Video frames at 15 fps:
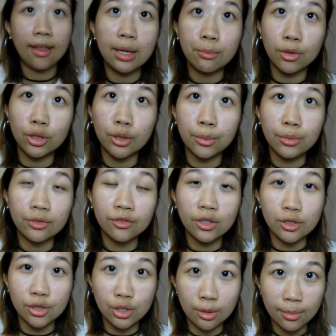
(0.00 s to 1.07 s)
Now I'm going to move
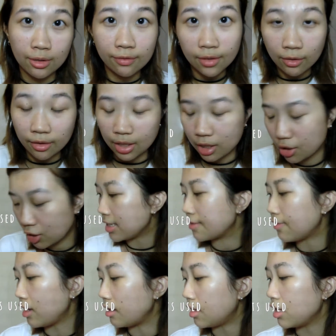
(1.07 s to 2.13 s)
on to my foundation.
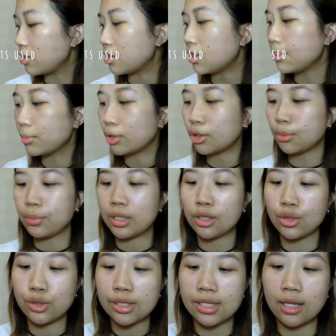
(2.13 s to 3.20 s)
I'm going to be
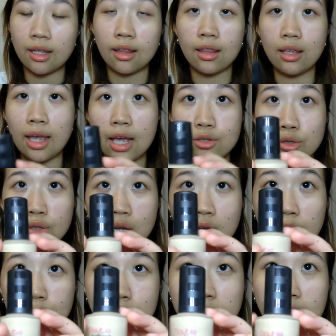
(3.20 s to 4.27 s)
using the Etude
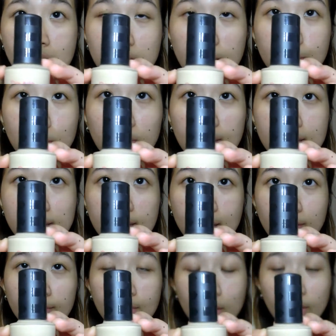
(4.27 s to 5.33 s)
House Double
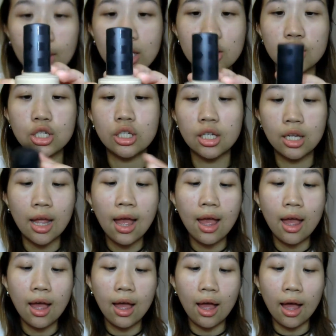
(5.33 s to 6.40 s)
Lasting Foundation.
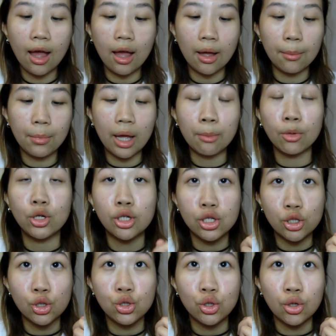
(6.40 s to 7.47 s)
I'm going to
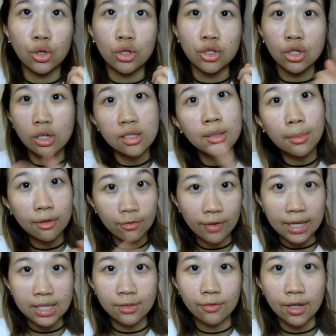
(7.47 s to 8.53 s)
do dots on my
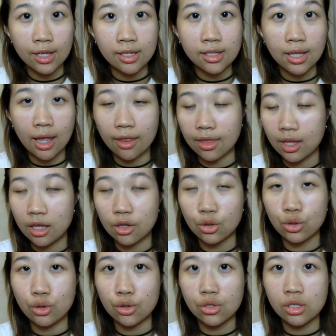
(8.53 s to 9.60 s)
face first and
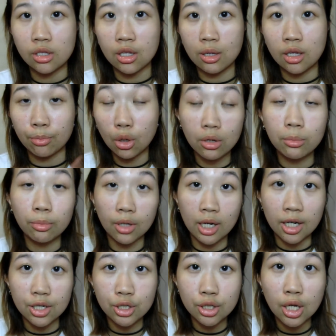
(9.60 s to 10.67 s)
then use the blue
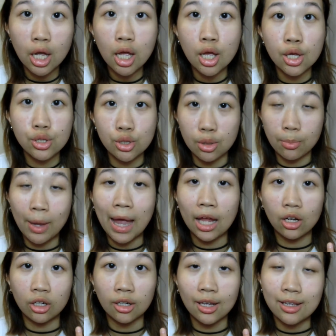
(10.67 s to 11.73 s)
brush to
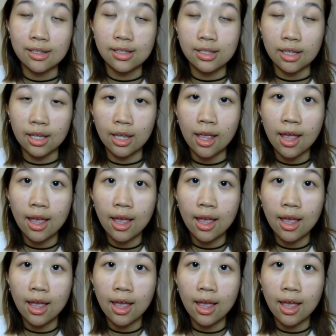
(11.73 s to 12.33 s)
pat on and see.